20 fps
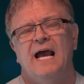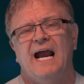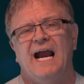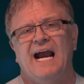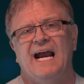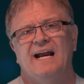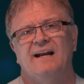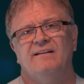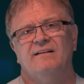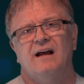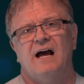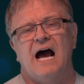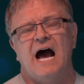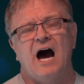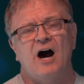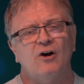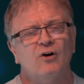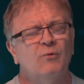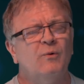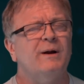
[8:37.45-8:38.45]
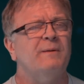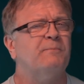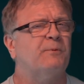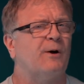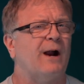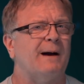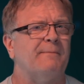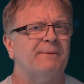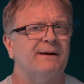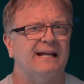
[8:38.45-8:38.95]
And how do we
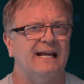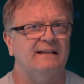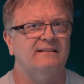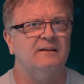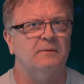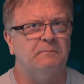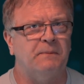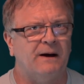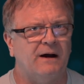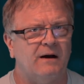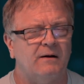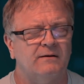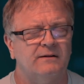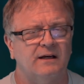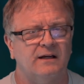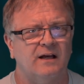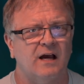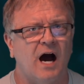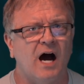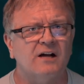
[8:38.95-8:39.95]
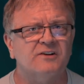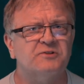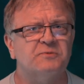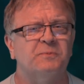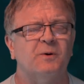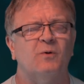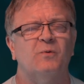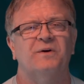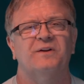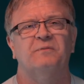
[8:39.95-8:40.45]
propagate the
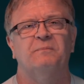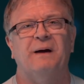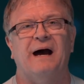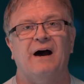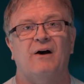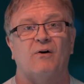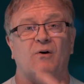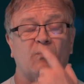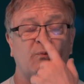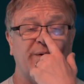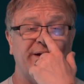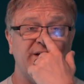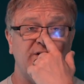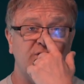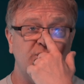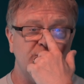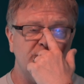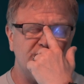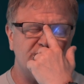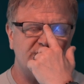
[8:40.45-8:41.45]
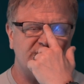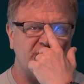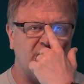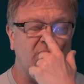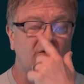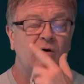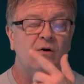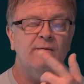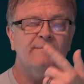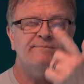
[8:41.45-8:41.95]
gospel with power? We do
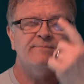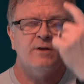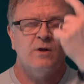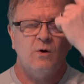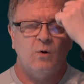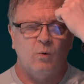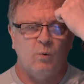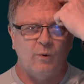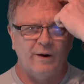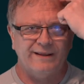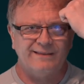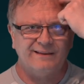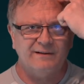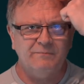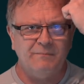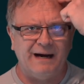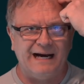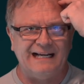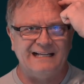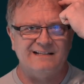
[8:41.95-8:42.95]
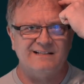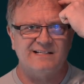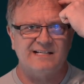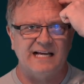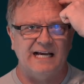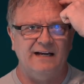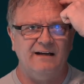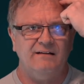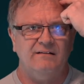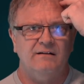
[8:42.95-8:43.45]
so with a
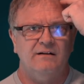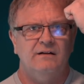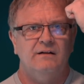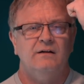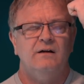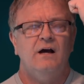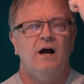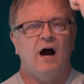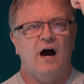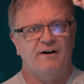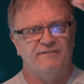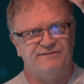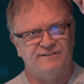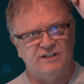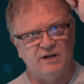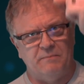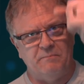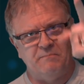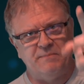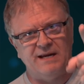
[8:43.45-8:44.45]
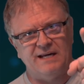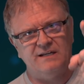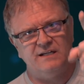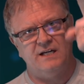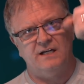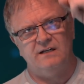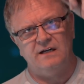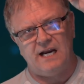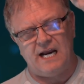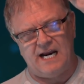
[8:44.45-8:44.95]
mindset of
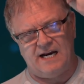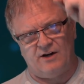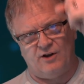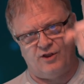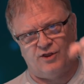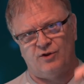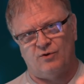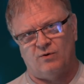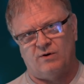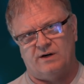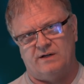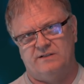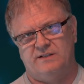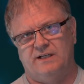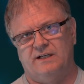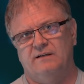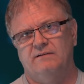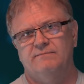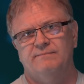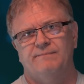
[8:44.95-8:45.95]
dominion and authority.